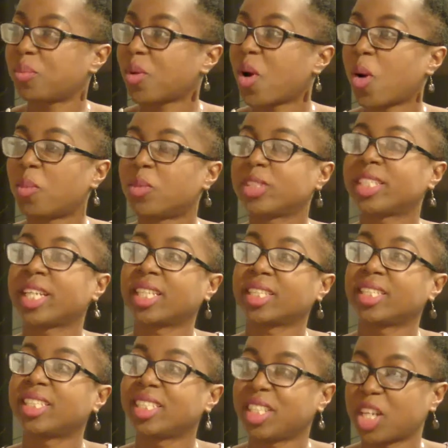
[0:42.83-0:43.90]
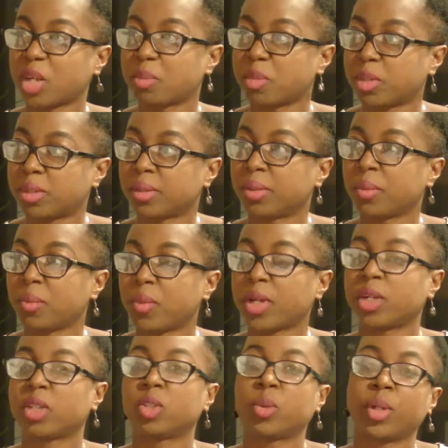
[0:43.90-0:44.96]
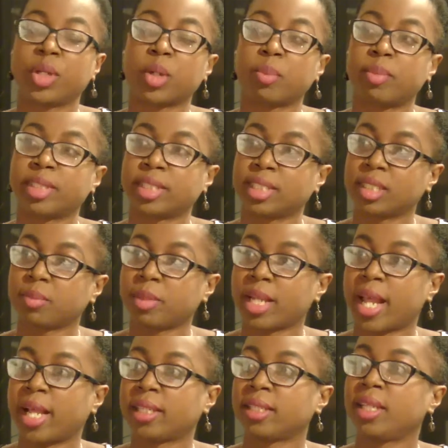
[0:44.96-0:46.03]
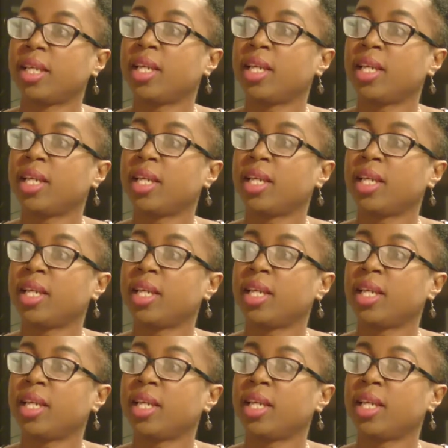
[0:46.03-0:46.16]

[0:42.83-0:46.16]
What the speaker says: almost like a staple when you're doing your business plan.